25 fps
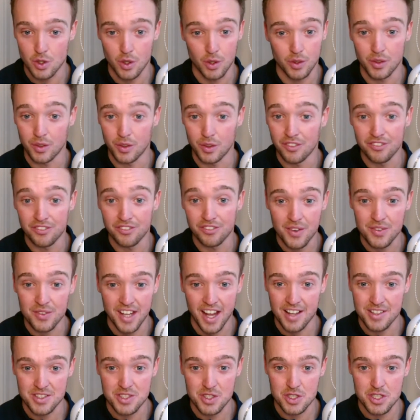or they'll found the
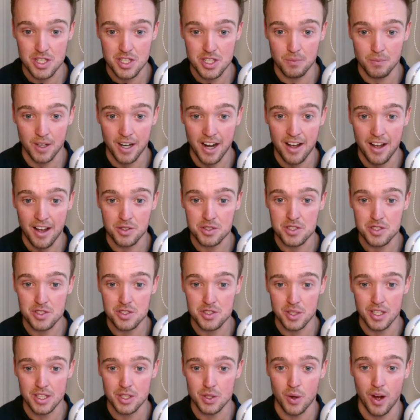answer somewhere else. So
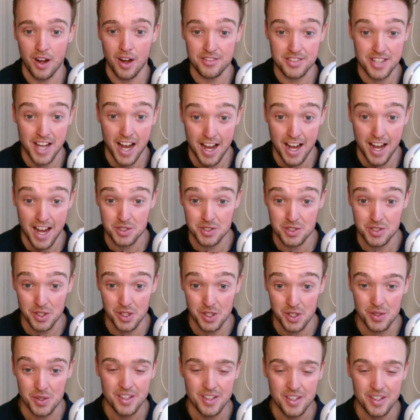they don't have to hassle you.